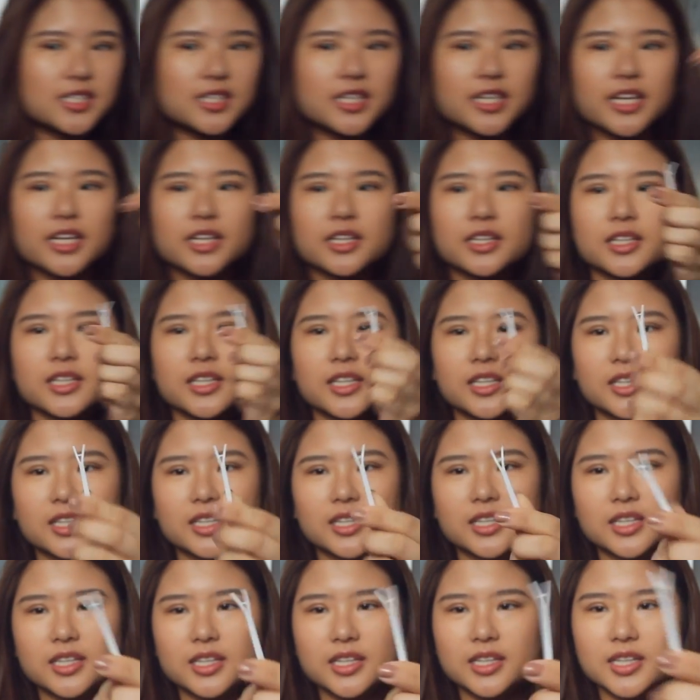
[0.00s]
thing,
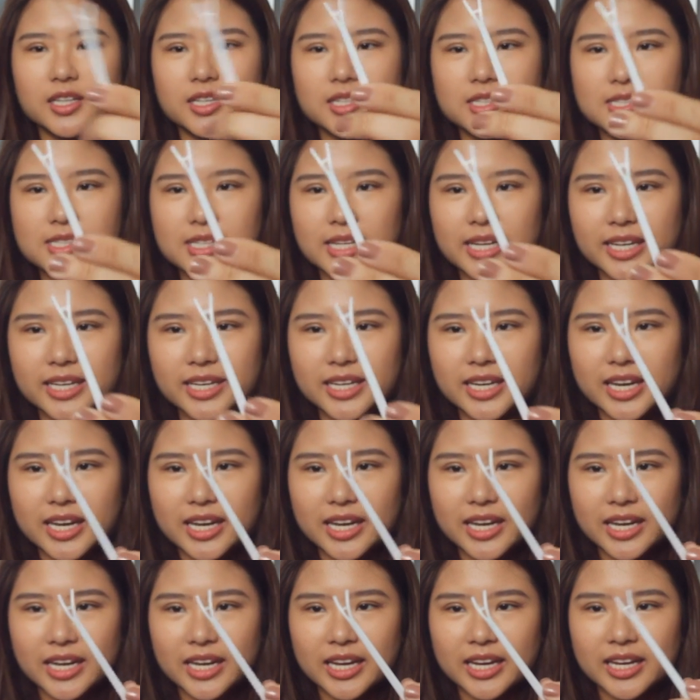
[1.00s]
it's like
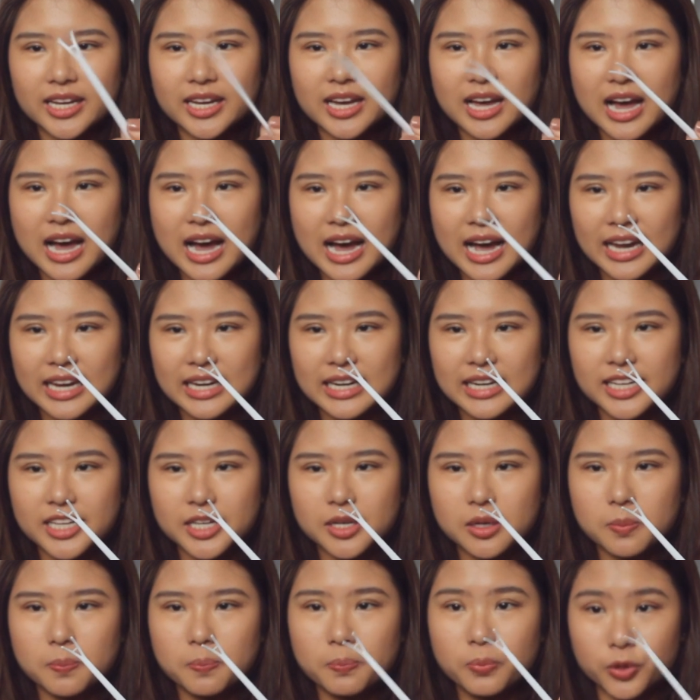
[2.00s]
a
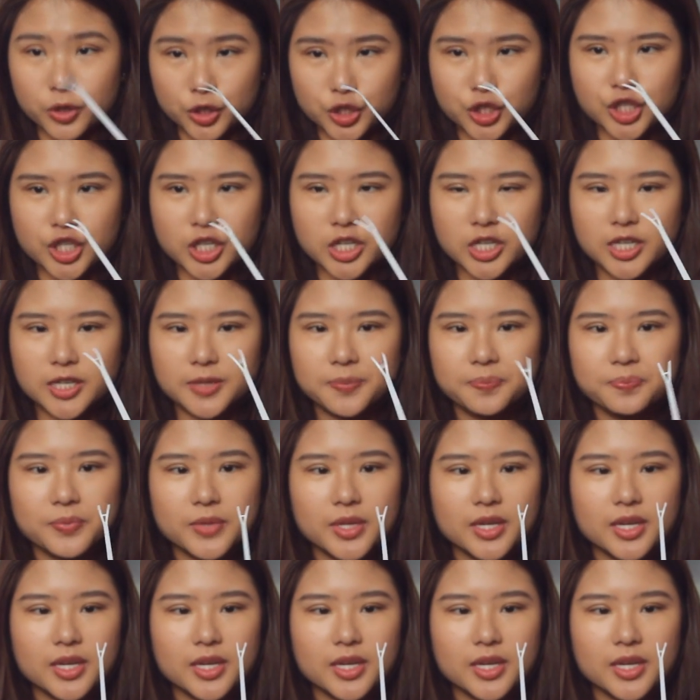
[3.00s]
eyelid pusher,